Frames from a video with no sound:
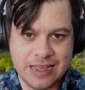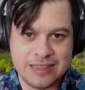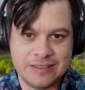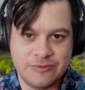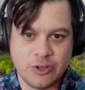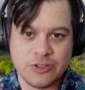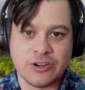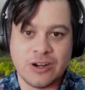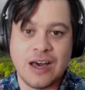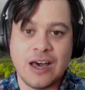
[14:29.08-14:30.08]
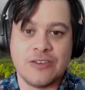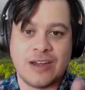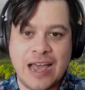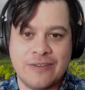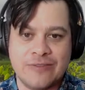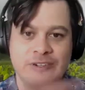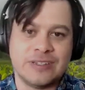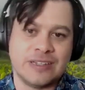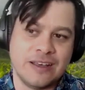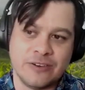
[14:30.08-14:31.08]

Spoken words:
those are other avenues and other